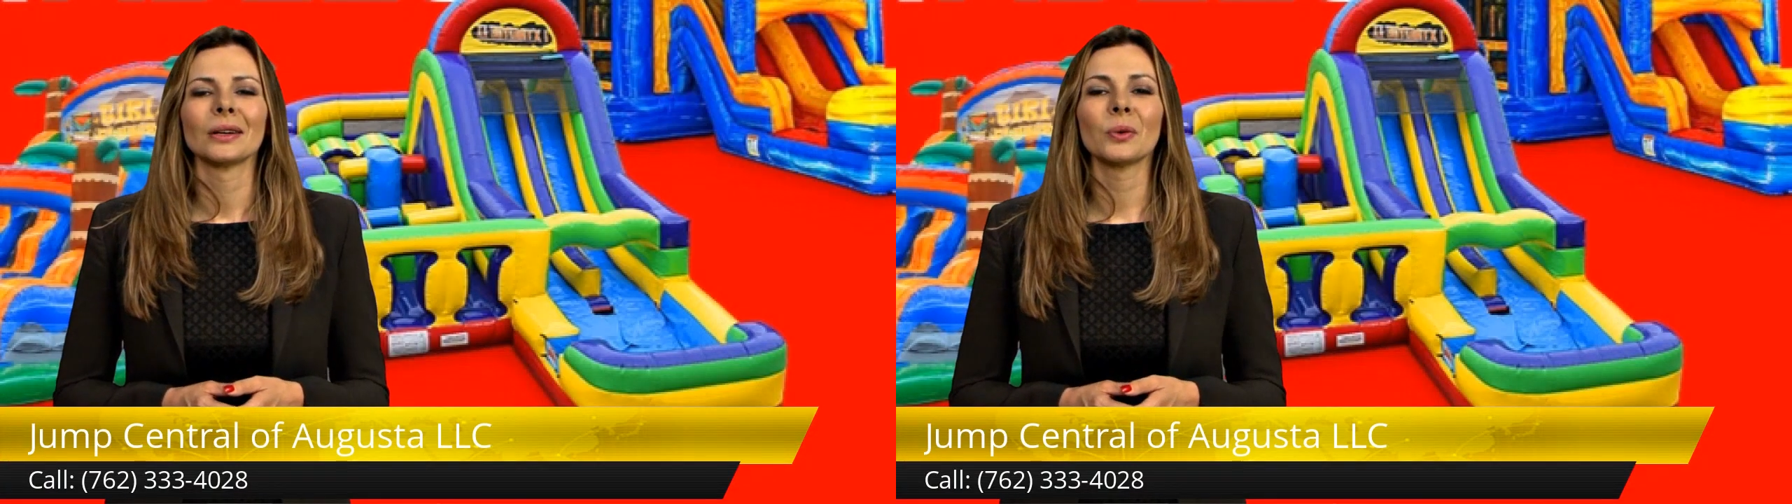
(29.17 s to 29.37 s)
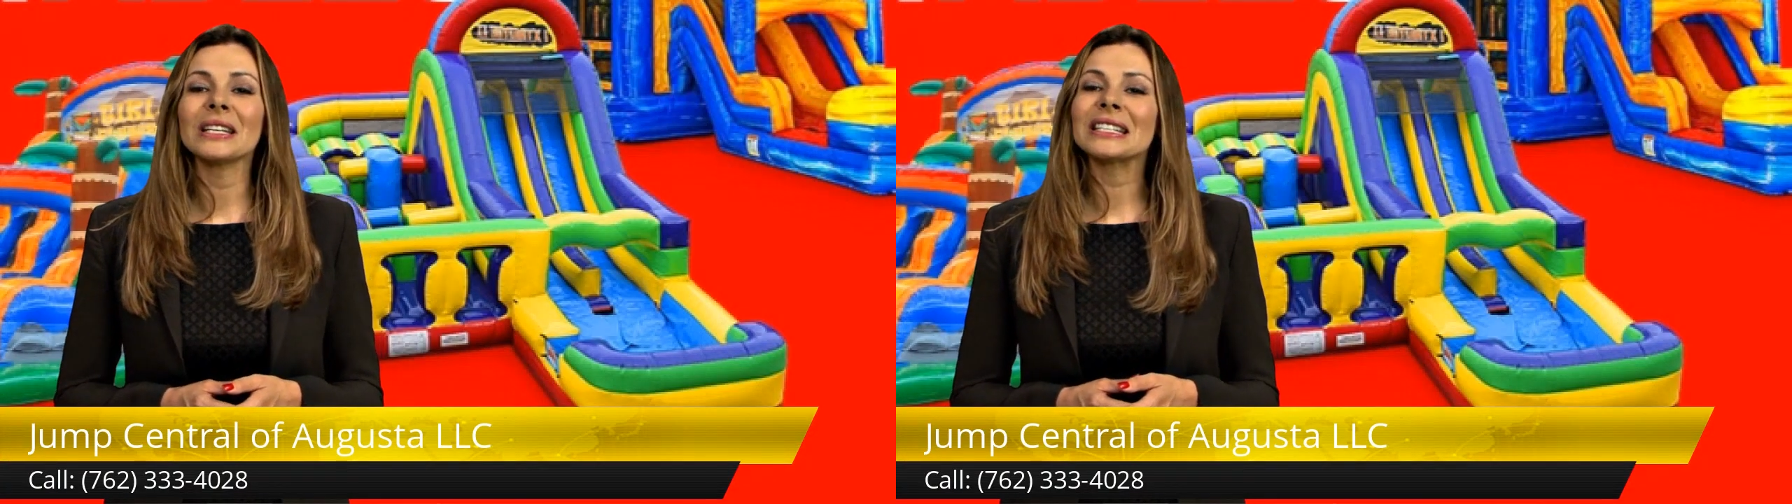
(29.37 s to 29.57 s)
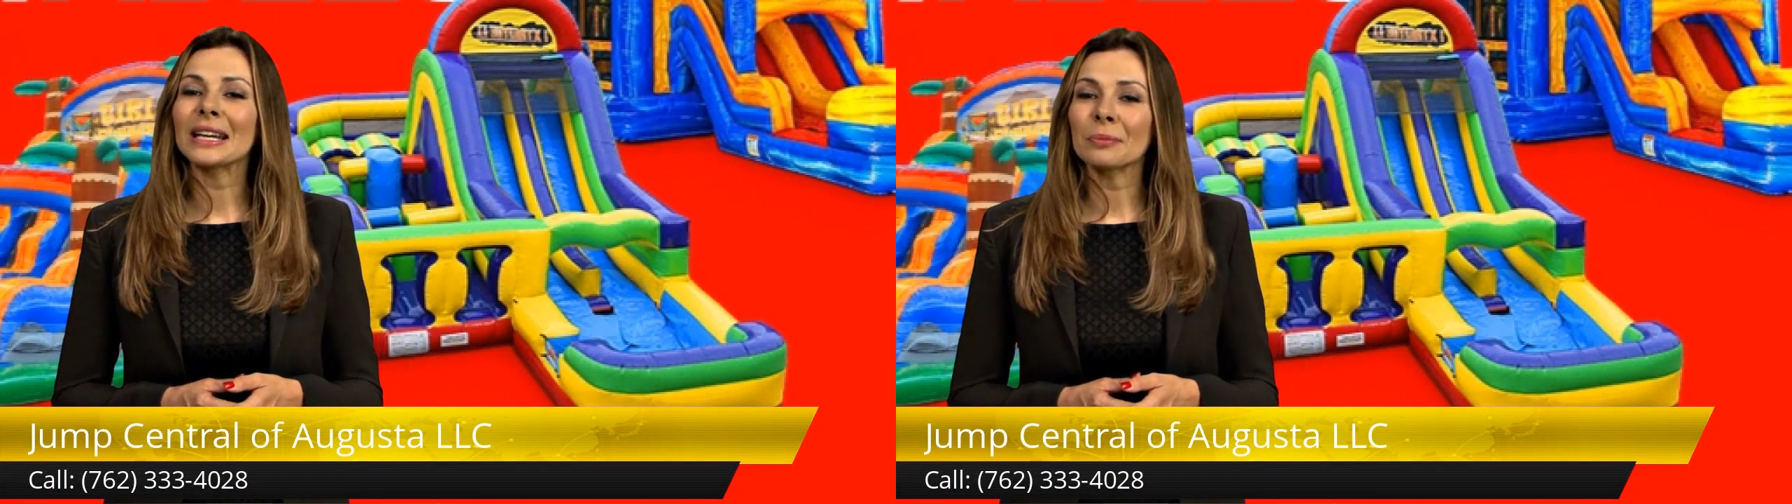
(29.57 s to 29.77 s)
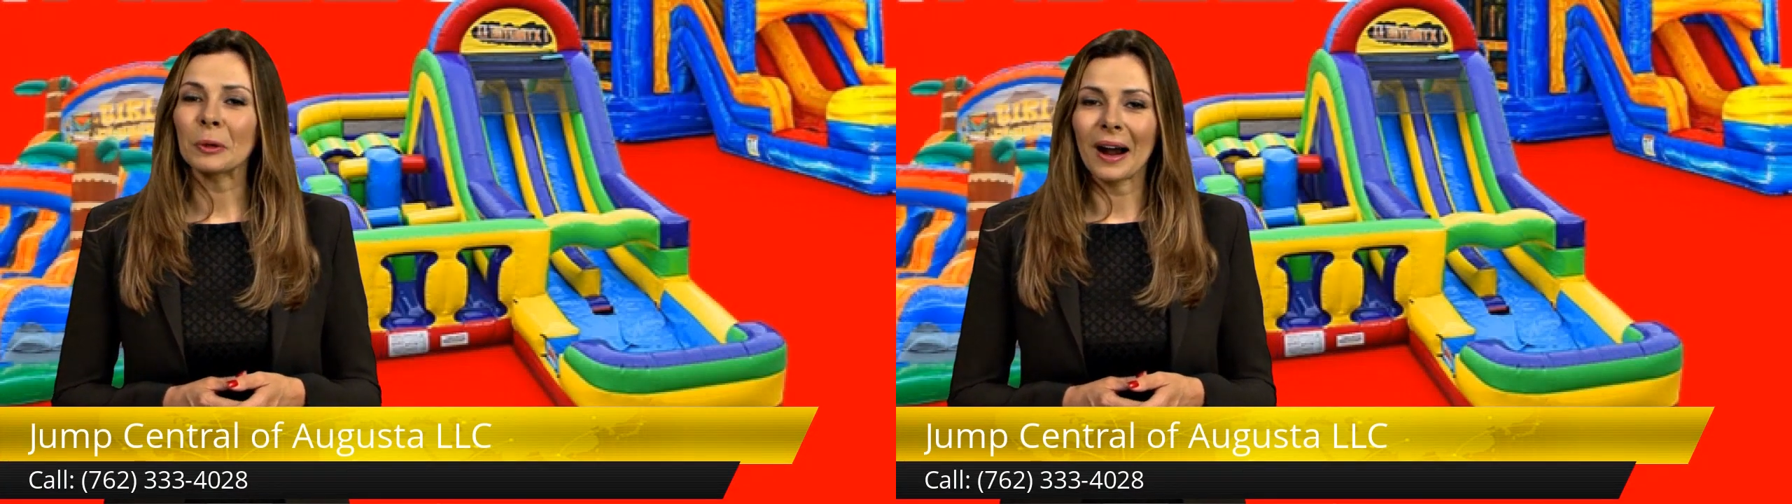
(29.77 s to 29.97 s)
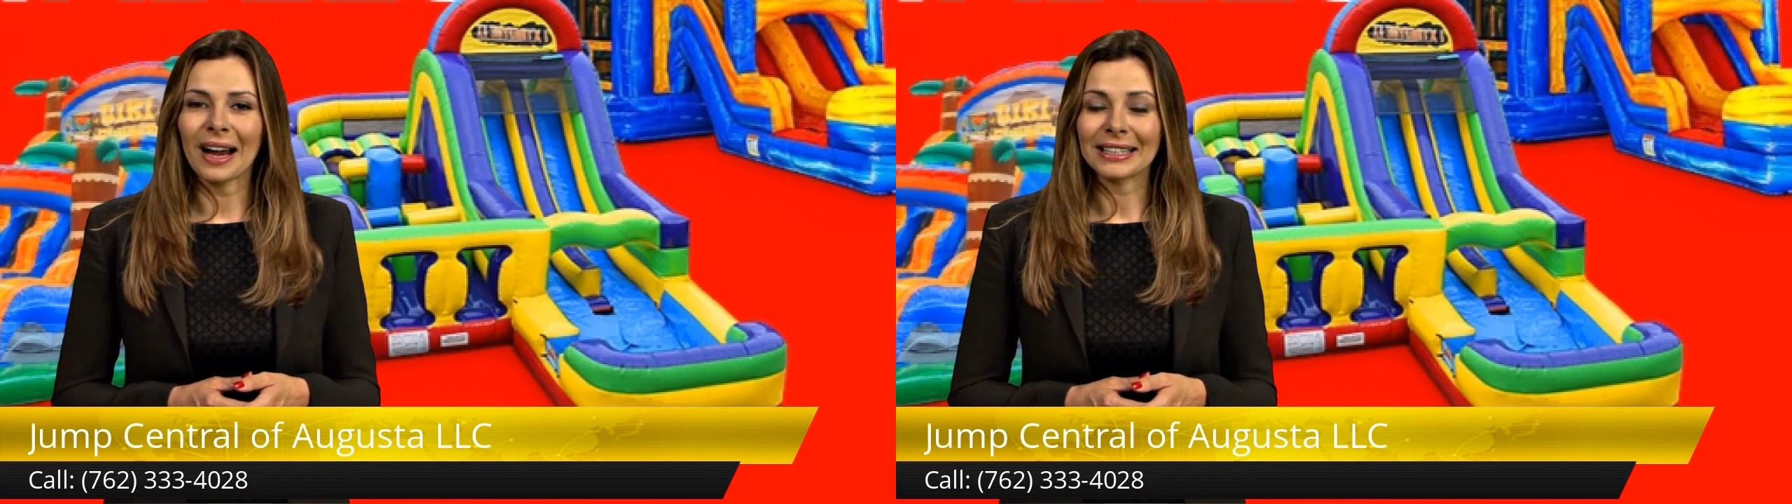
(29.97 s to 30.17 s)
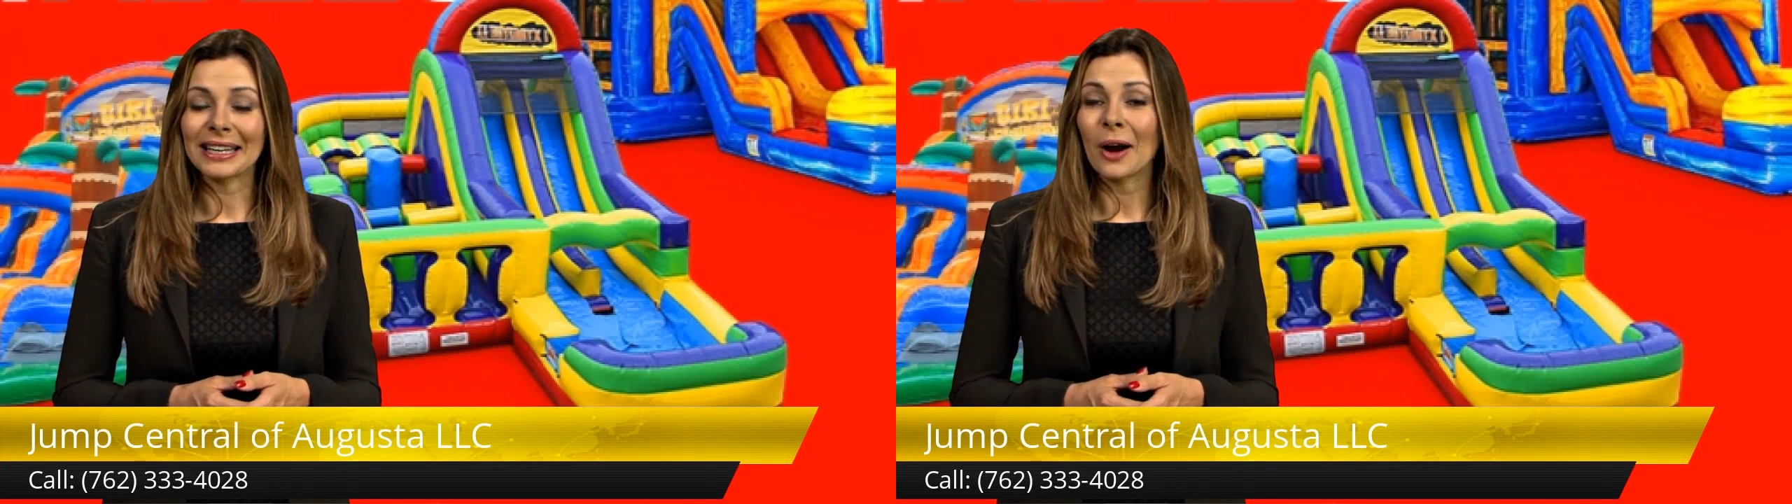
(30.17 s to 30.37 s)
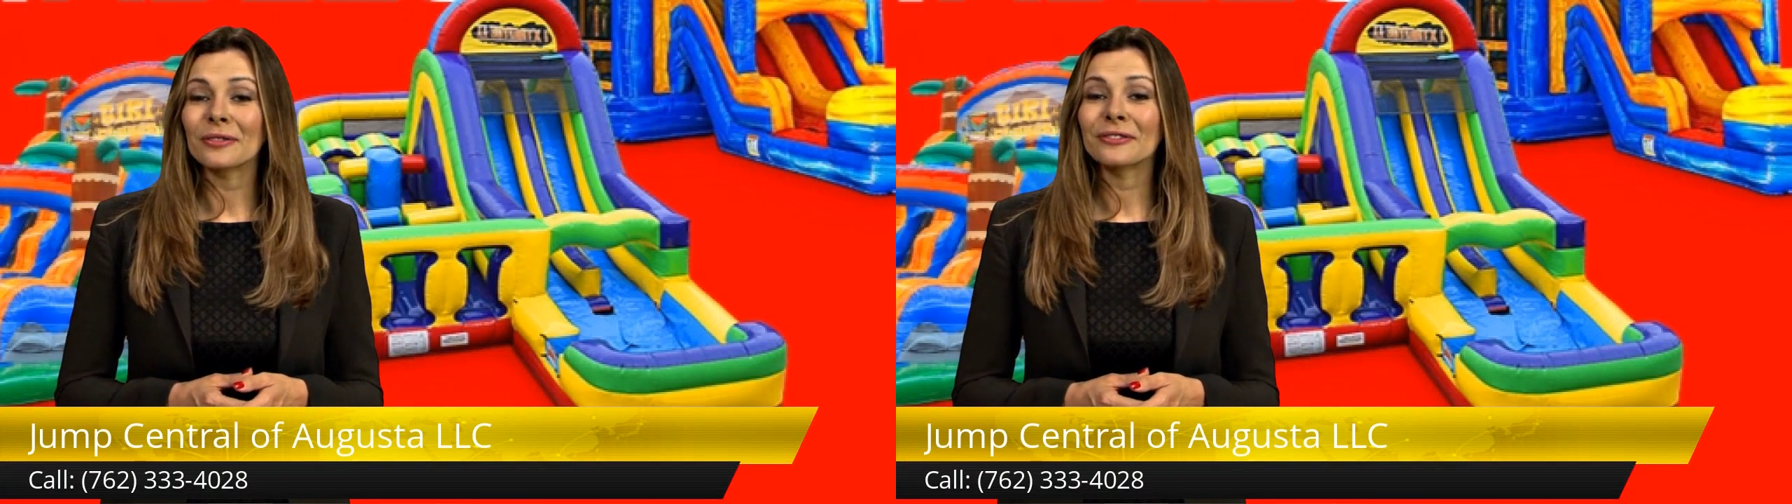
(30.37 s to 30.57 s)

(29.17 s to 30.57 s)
We take pride in our